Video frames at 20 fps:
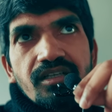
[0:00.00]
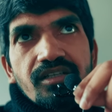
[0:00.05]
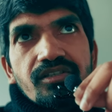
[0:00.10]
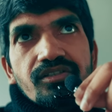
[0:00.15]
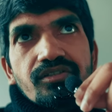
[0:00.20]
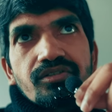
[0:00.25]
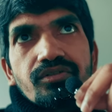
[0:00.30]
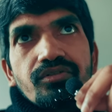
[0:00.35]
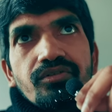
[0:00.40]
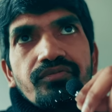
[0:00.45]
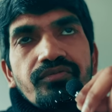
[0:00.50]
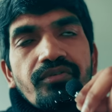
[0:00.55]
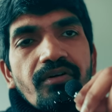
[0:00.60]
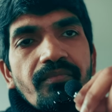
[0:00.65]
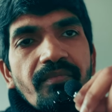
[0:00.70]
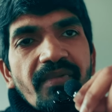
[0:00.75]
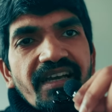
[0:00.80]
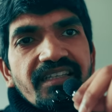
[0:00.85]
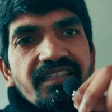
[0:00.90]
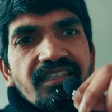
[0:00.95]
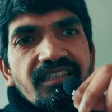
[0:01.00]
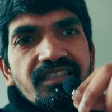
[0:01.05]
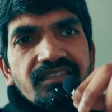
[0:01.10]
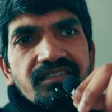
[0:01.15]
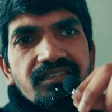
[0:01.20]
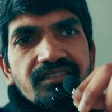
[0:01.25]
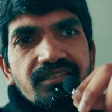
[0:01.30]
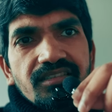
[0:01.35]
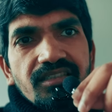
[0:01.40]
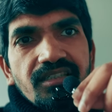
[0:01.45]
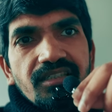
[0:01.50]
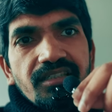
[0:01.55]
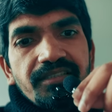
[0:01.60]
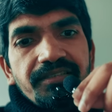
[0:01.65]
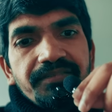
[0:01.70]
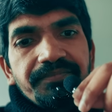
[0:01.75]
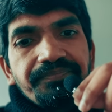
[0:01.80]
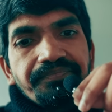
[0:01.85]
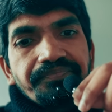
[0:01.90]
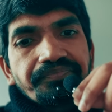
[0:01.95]
So for my case,
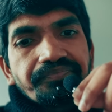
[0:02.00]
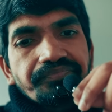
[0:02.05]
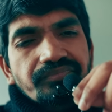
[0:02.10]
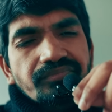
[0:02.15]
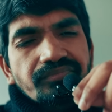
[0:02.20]
I